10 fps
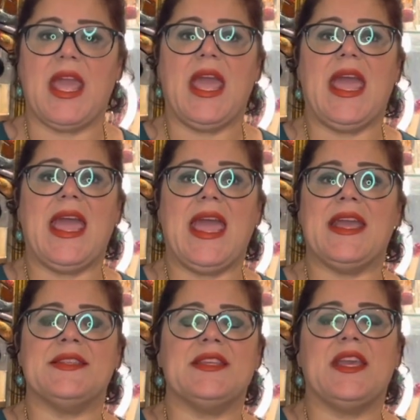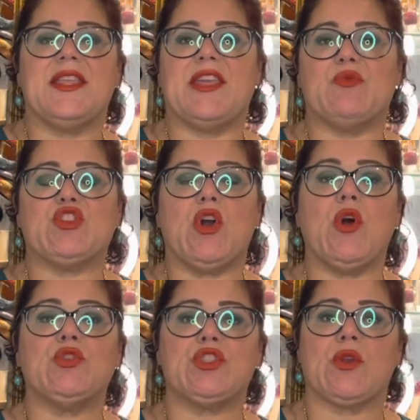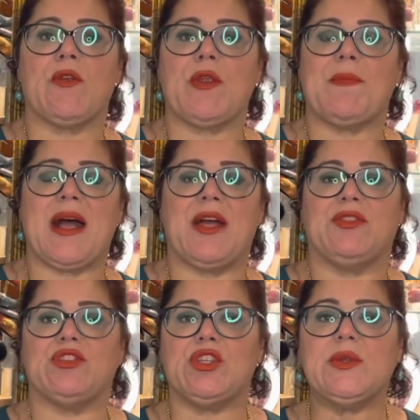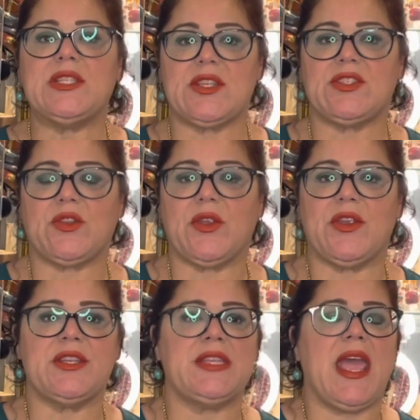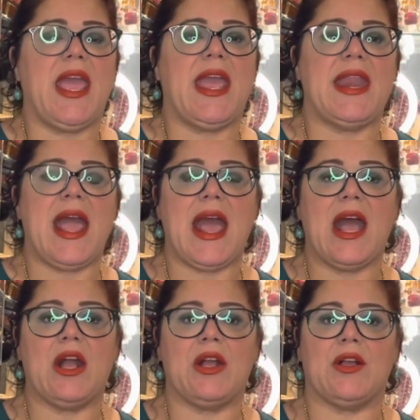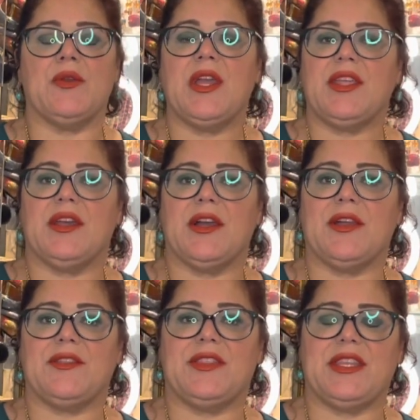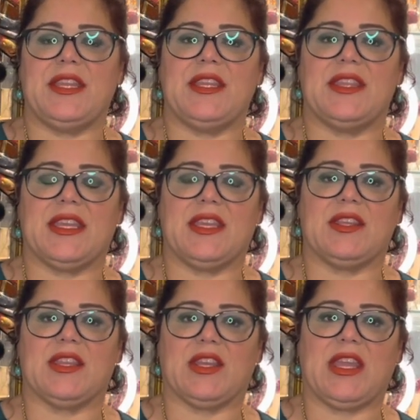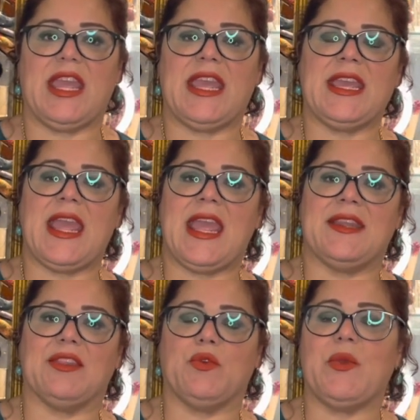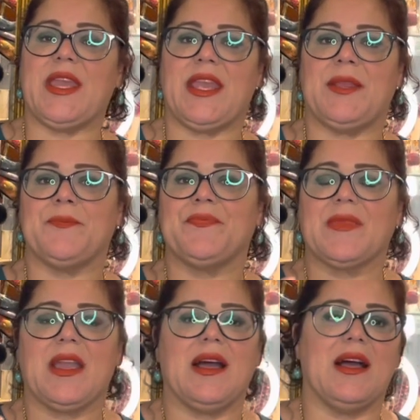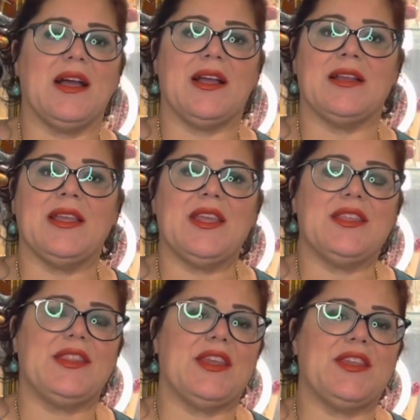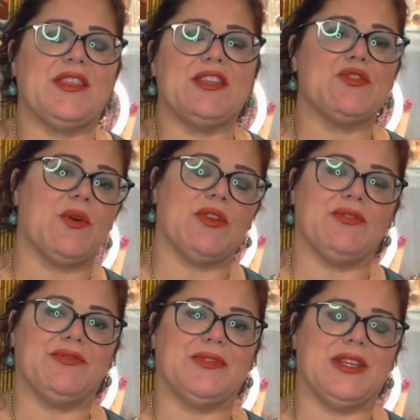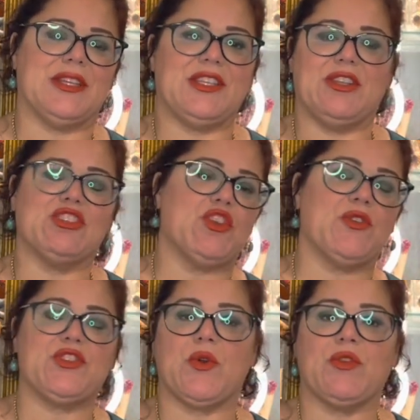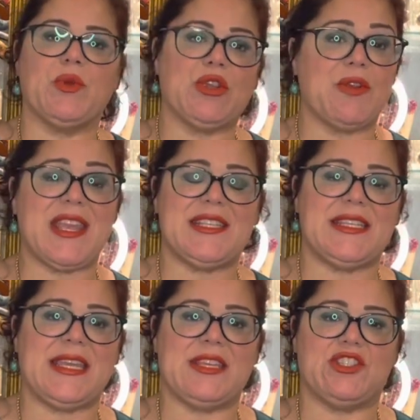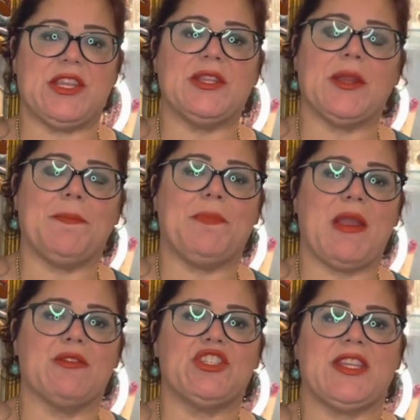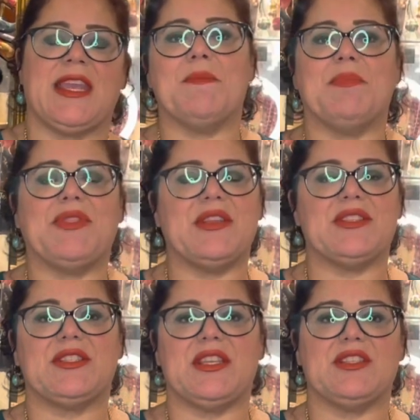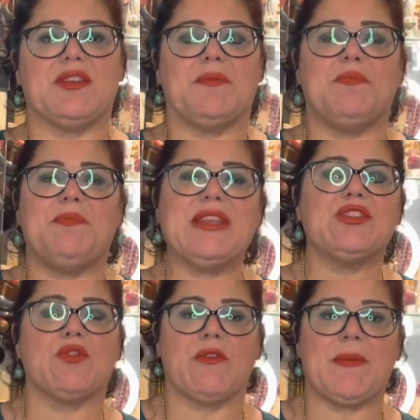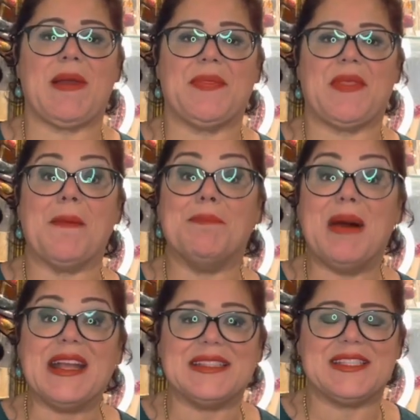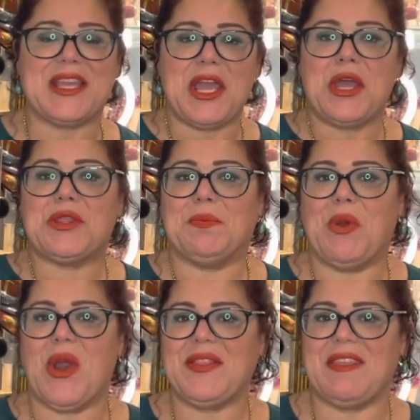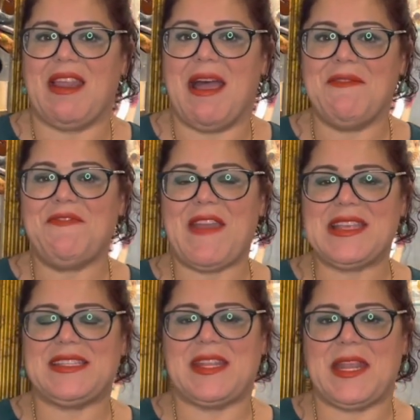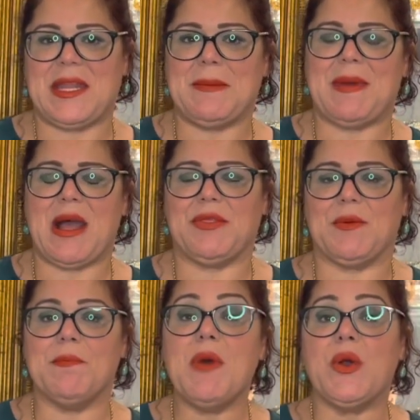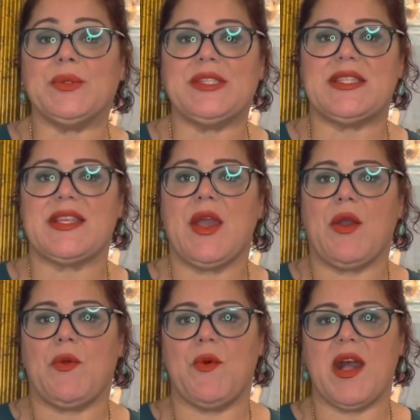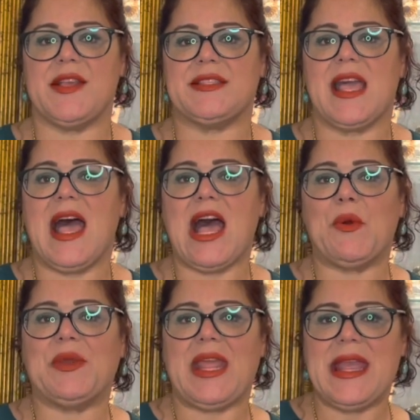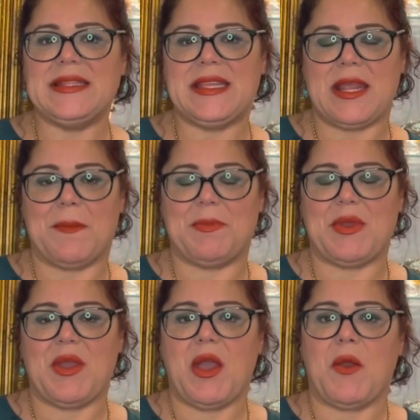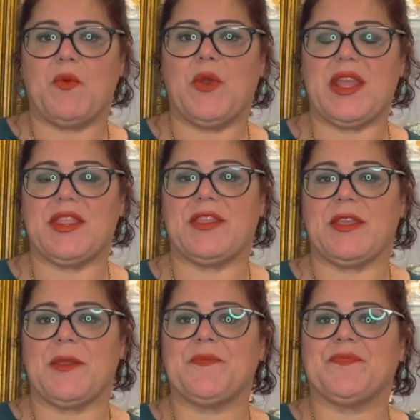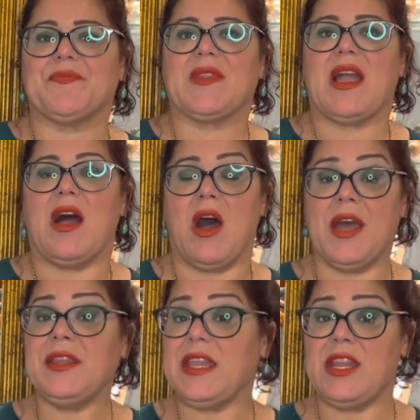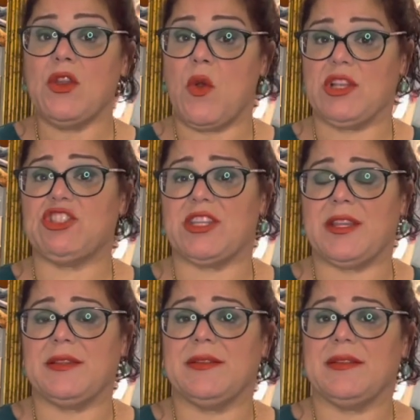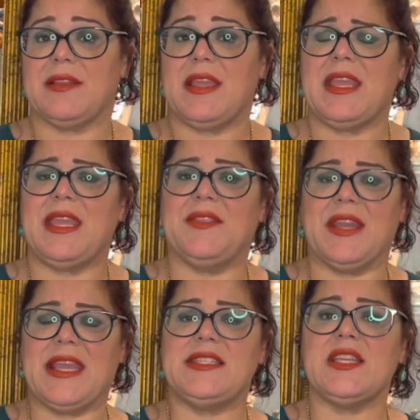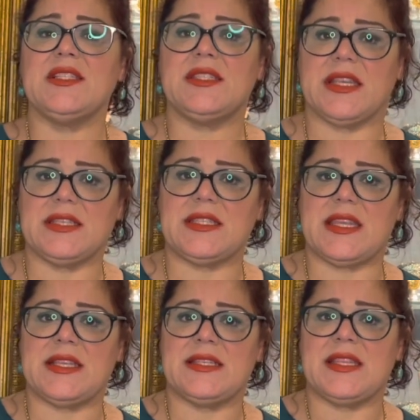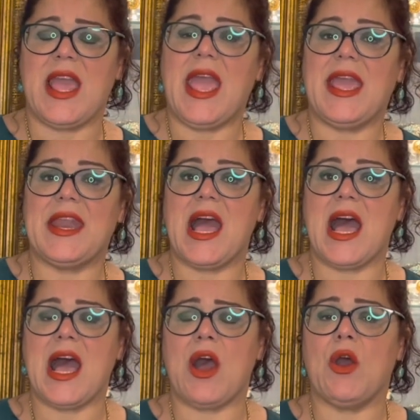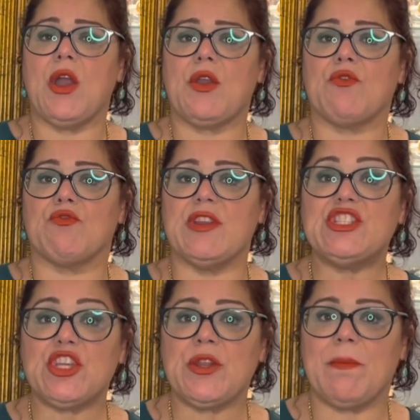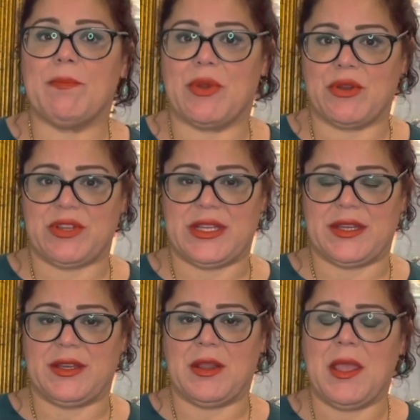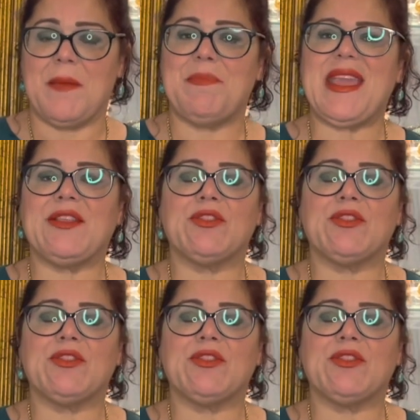And there was a whole story about the two sisters and how the king and the queen, she sort of went crazy and she ended up perishing. But there's a big story about that. But the part that I'm fascinated about the most was how it ended up in an auction in the 1960s, and how Richard Burton paid